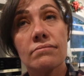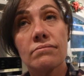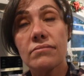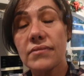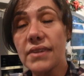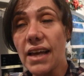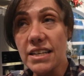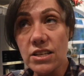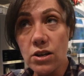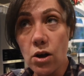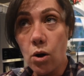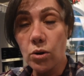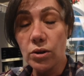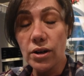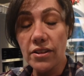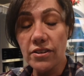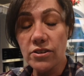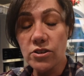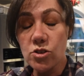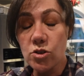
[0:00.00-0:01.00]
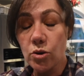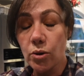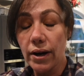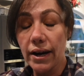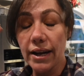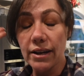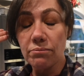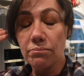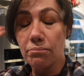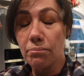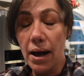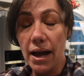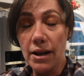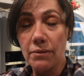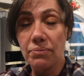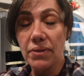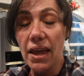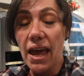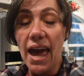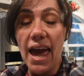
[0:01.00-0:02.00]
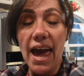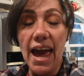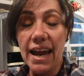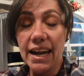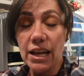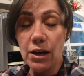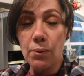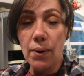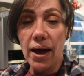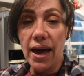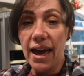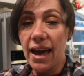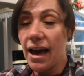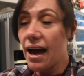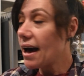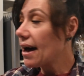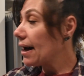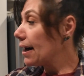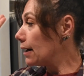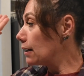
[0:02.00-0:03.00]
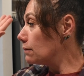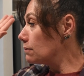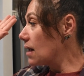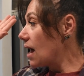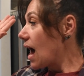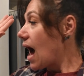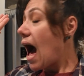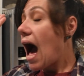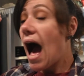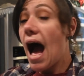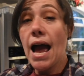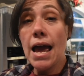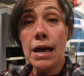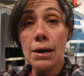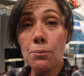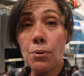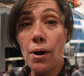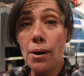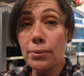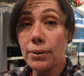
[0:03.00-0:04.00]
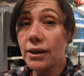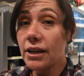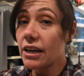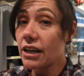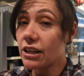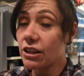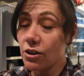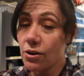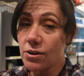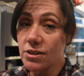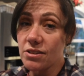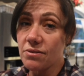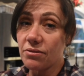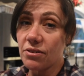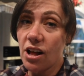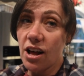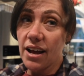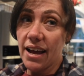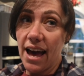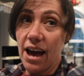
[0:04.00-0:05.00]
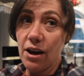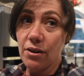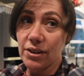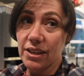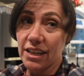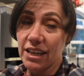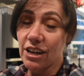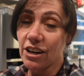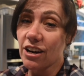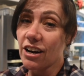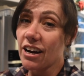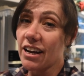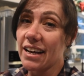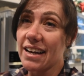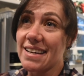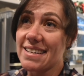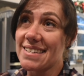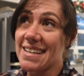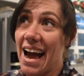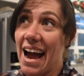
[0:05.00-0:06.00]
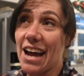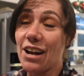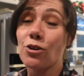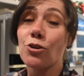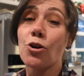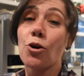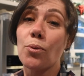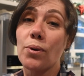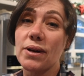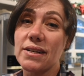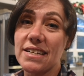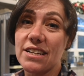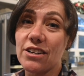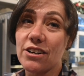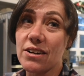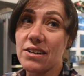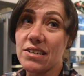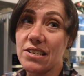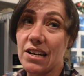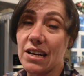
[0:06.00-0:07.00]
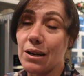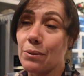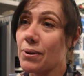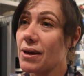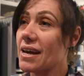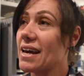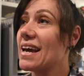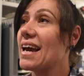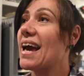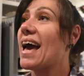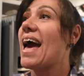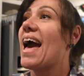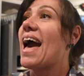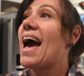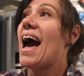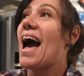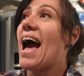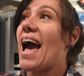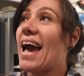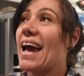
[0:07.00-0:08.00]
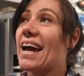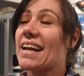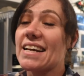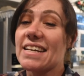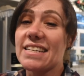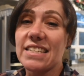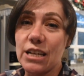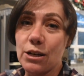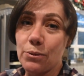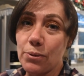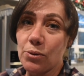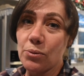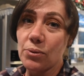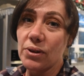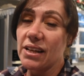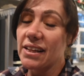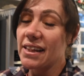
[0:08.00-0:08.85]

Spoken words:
That's a whole nother story. But anyway, I am probably going to close the vlog out here, because I don't know what dinner is going to be, and it's going to be really